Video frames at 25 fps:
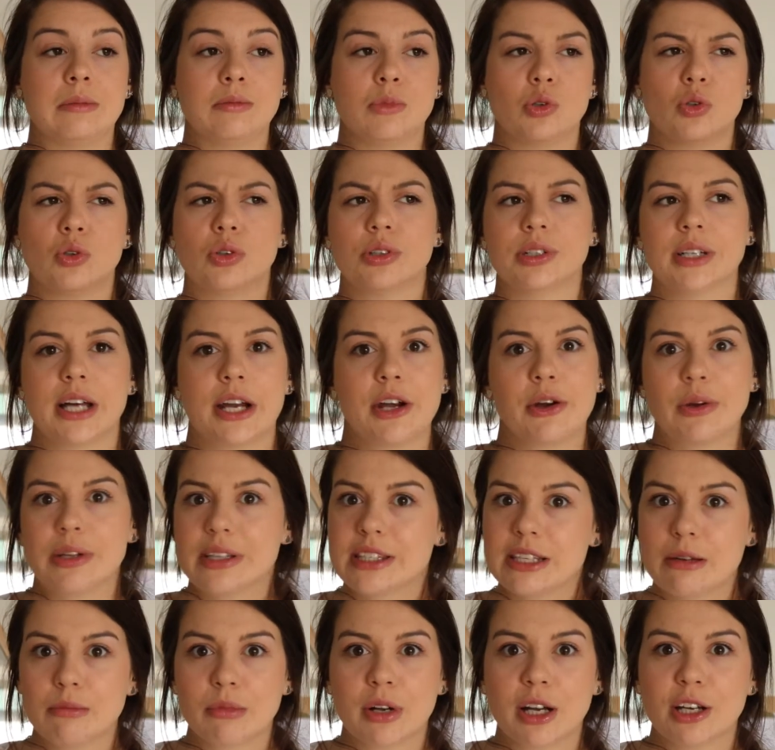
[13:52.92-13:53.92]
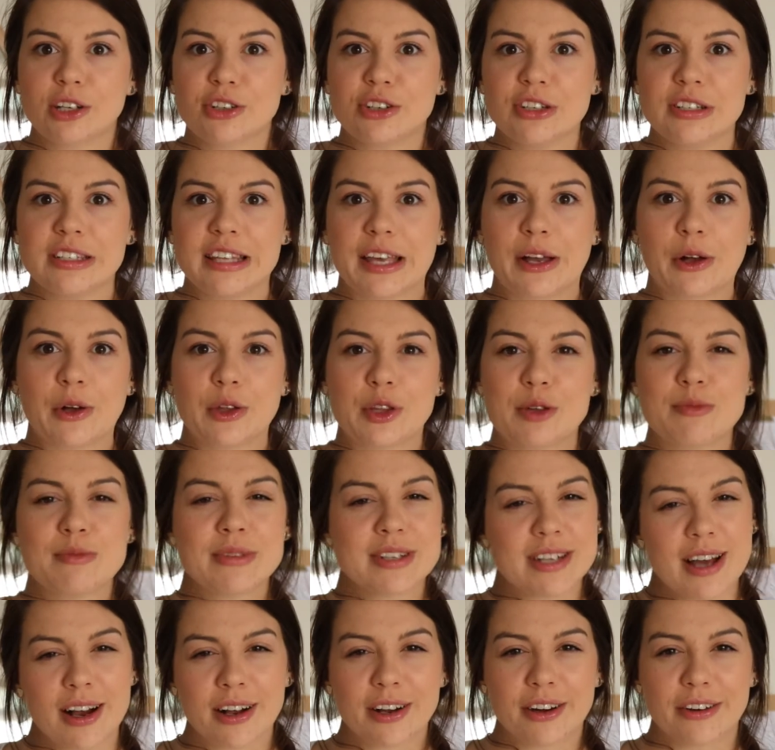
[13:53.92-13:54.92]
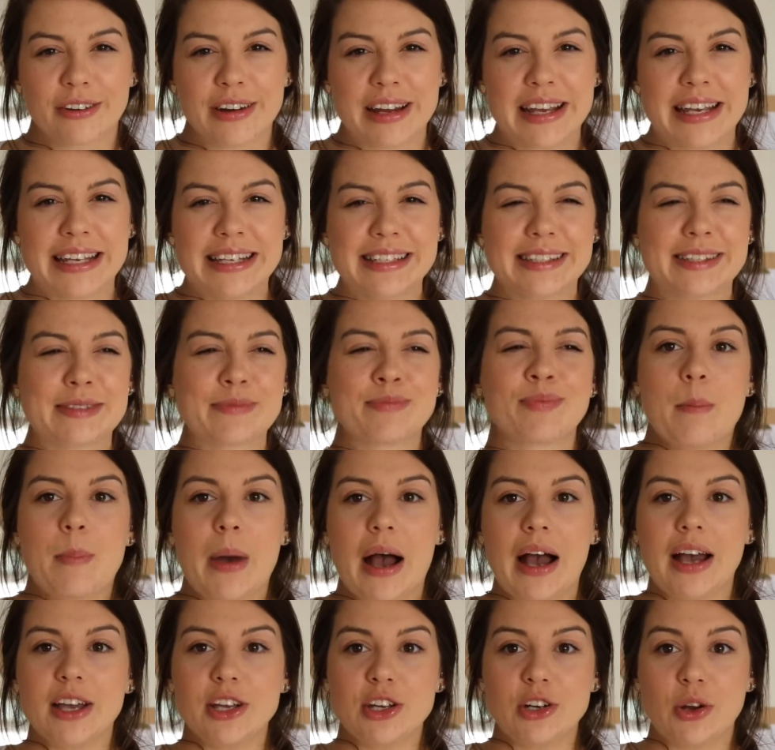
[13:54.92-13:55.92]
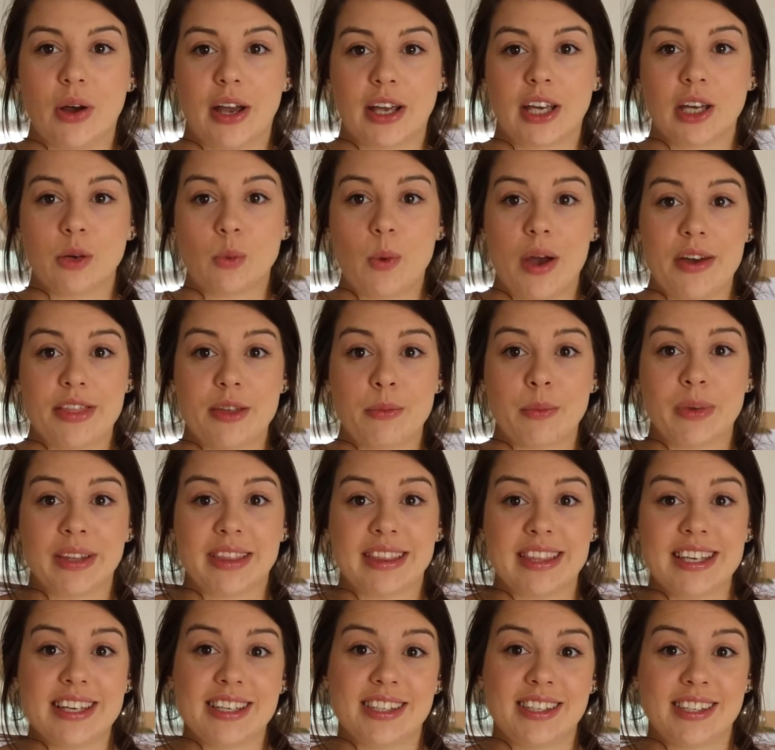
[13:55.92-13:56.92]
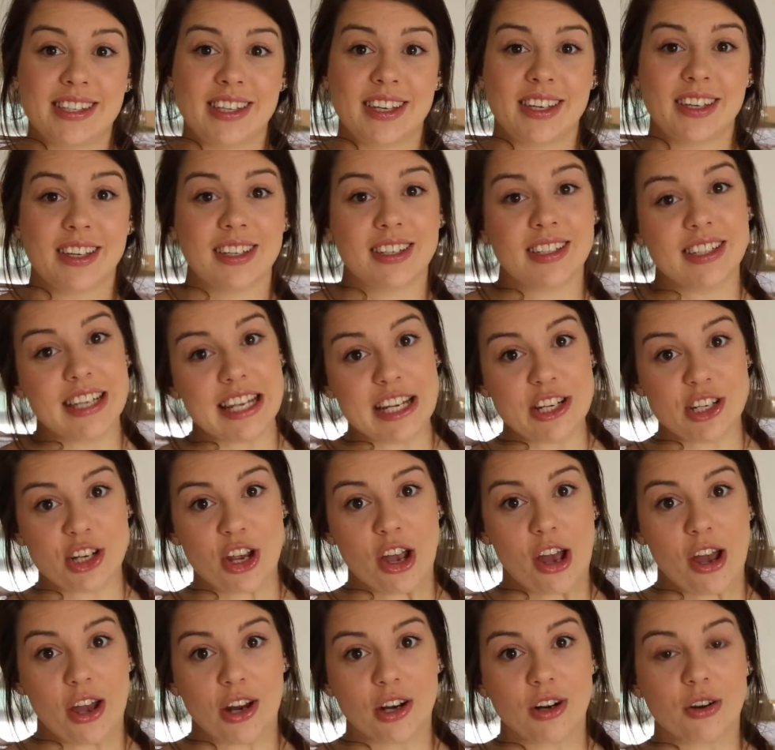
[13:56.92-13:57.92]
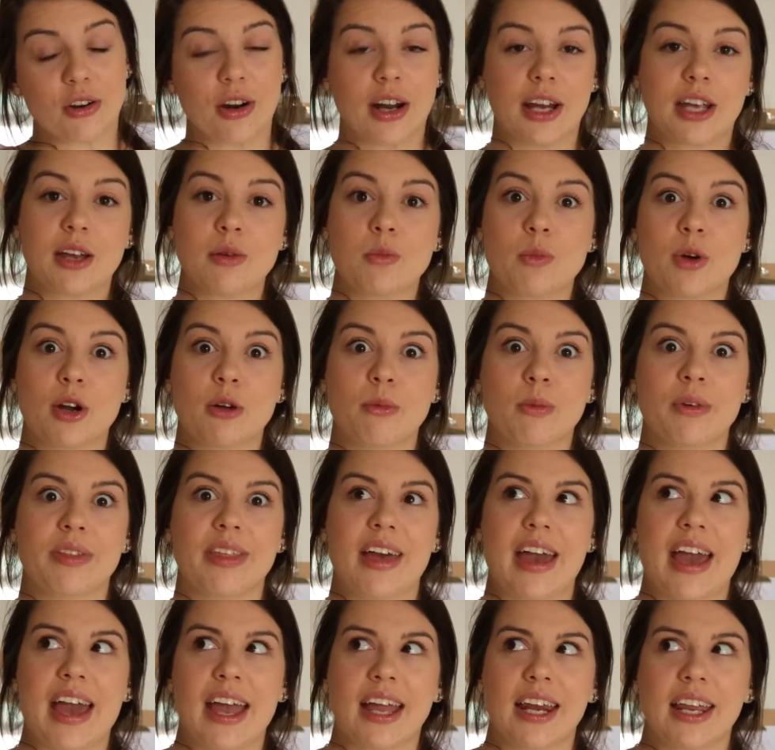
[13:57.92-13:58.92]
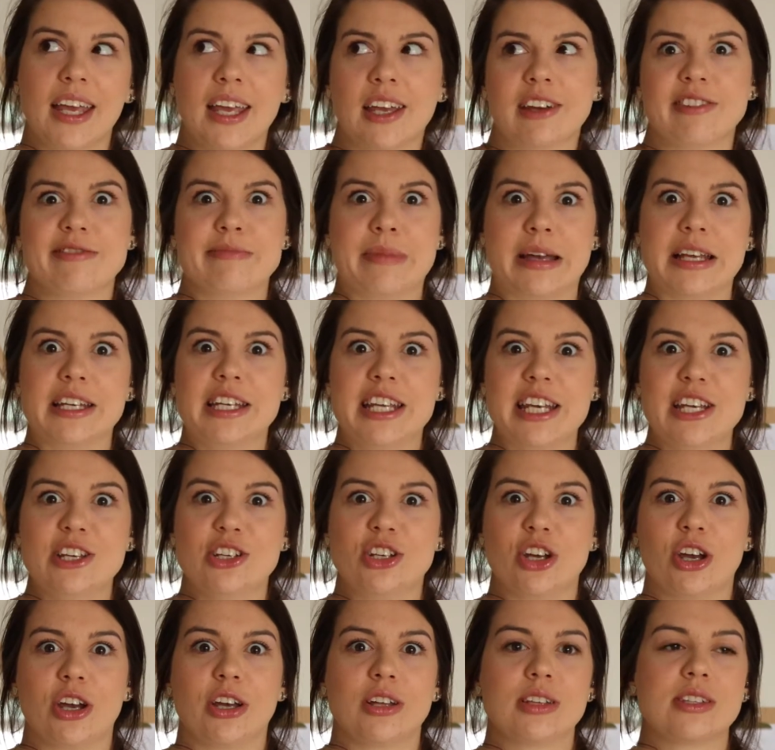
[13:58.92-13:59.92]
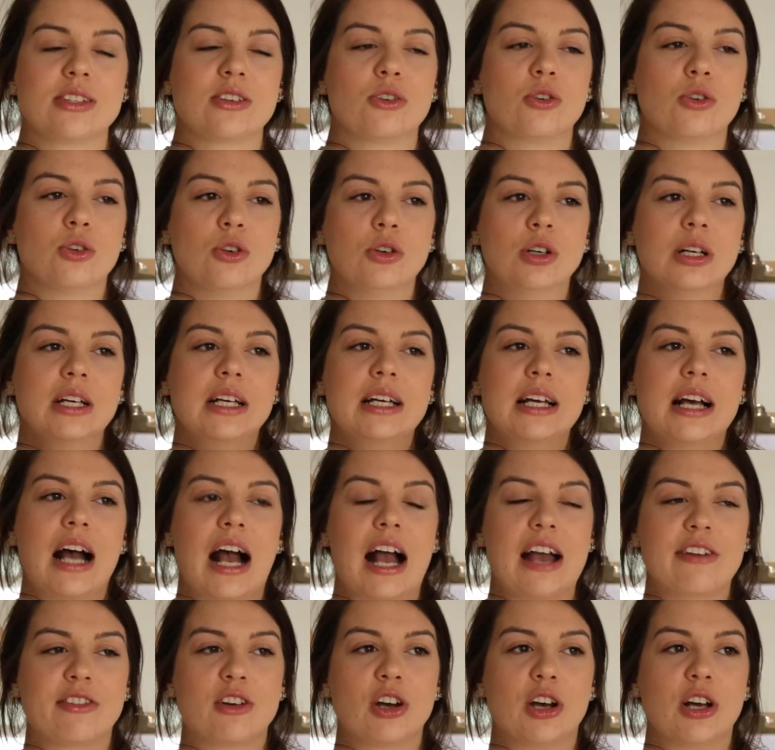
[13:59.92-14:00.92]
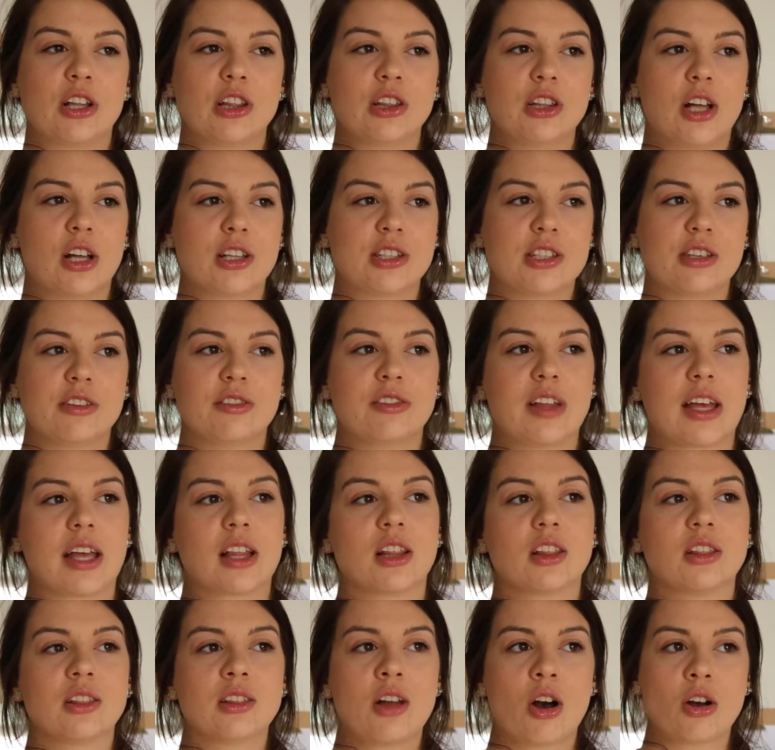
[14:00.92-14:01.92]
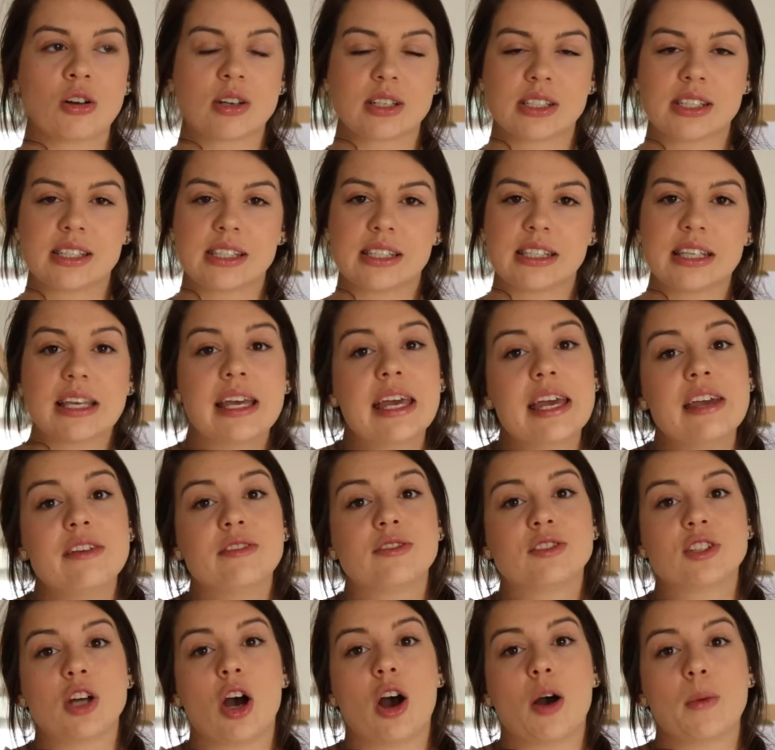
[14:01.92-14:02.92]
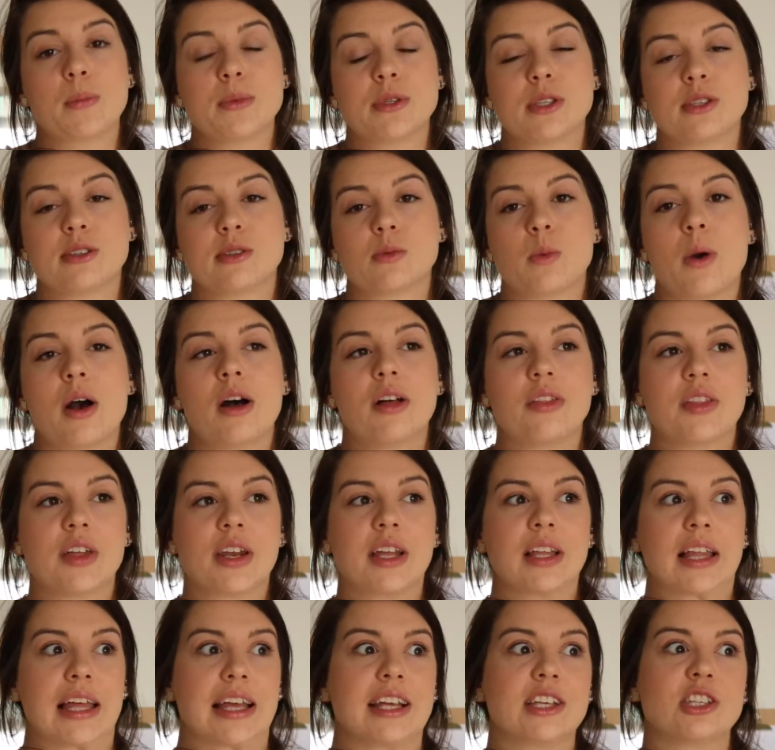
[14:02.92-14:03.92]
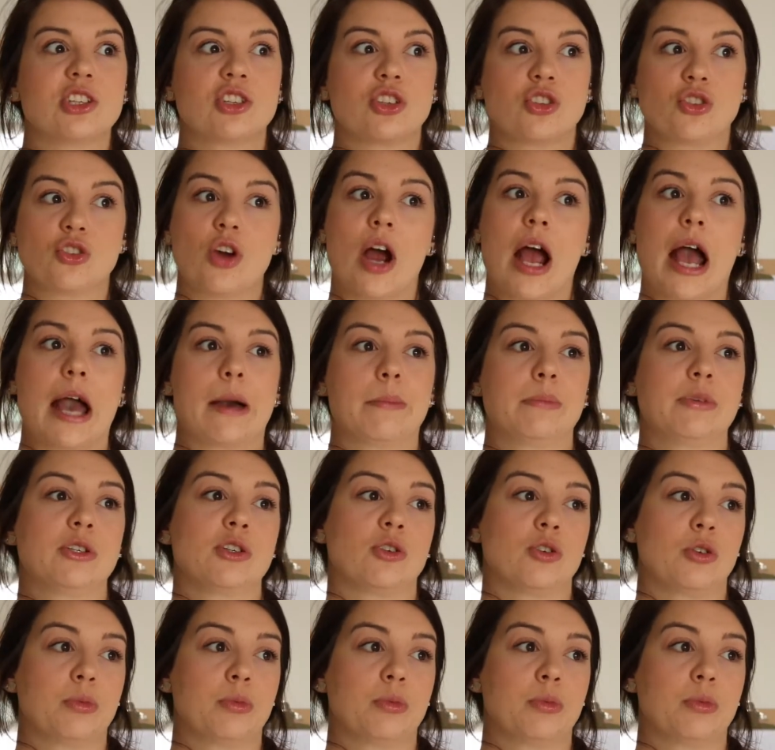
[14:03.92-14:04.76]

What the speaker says: or I know in some countries they call them dungarees, but you know, I could wear them with this t-shirt, or I can wear them with any of my t-shirts, or I've got lots of like long sleeve tops as well that are like striped